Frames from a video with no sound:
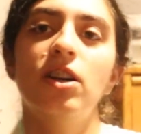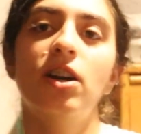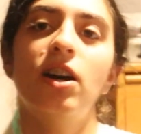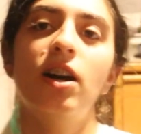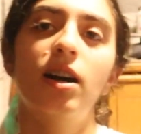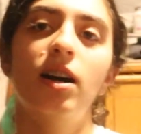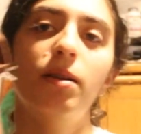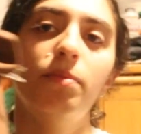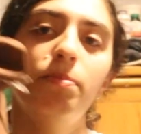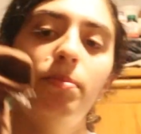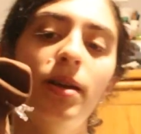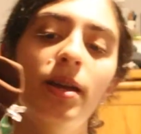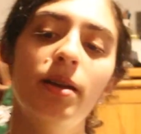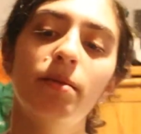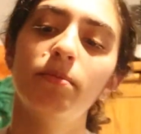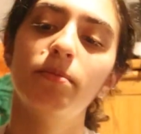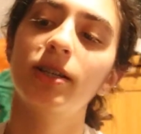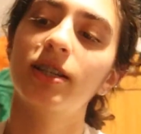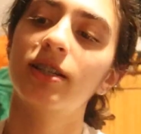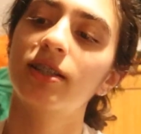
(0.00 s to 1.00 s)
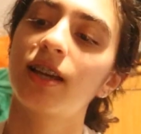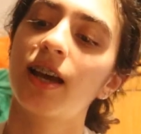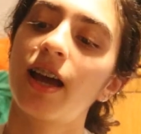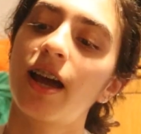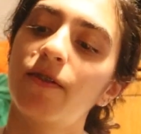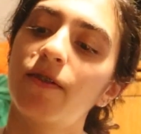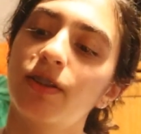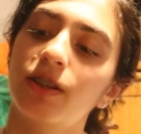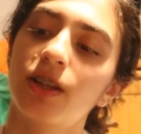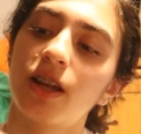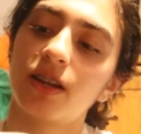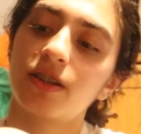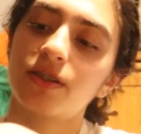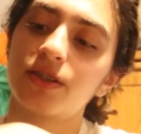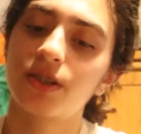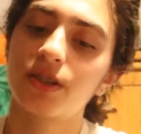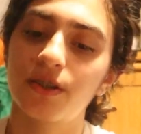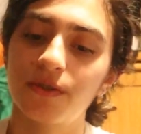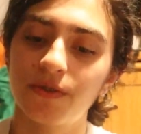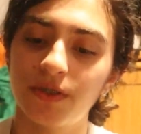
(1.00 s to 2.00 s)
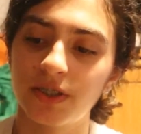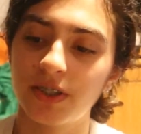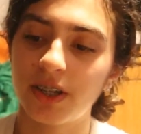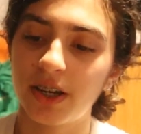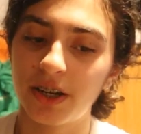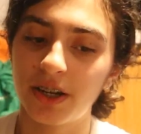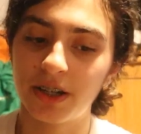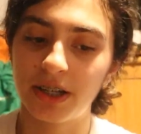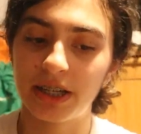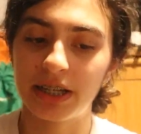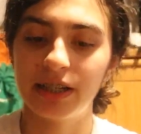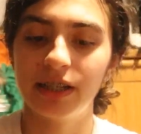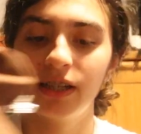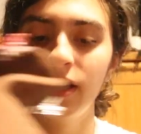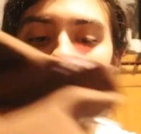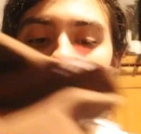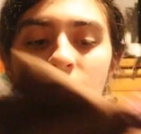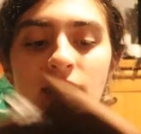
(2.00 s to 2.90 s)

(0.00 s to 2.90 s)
top, because I have a lot of surface area,